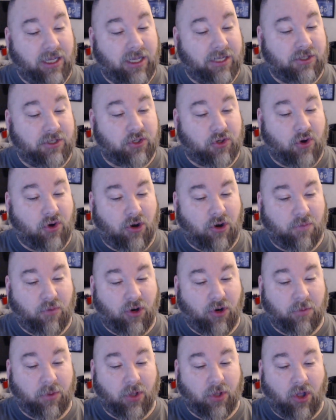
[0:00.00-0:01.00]
Its
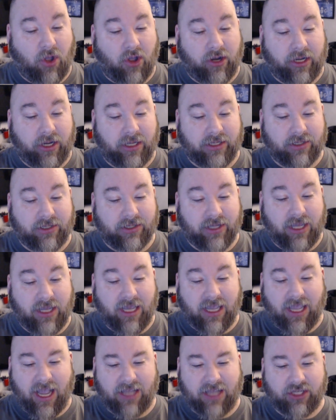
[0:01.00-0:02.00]
dark purple awnings
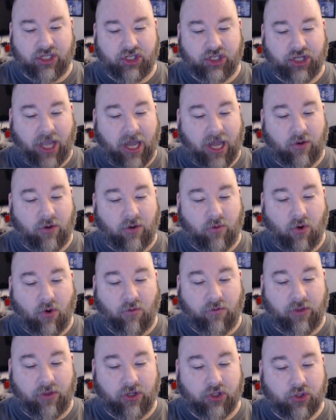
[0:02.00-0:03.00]
cast a shadow
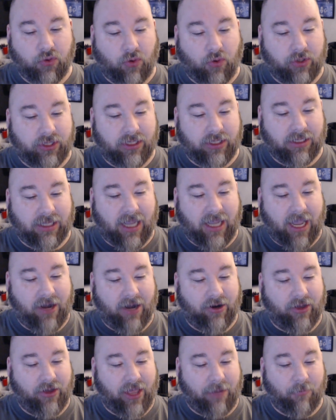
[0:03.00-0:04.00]
over the short
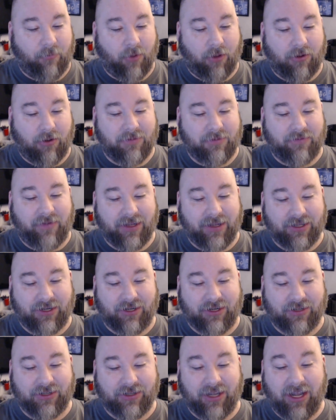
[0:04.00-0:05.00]
ladder that welcomes
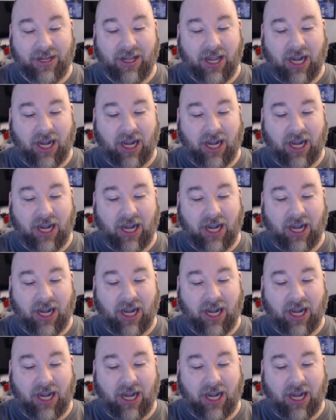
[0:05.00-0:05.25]
visitors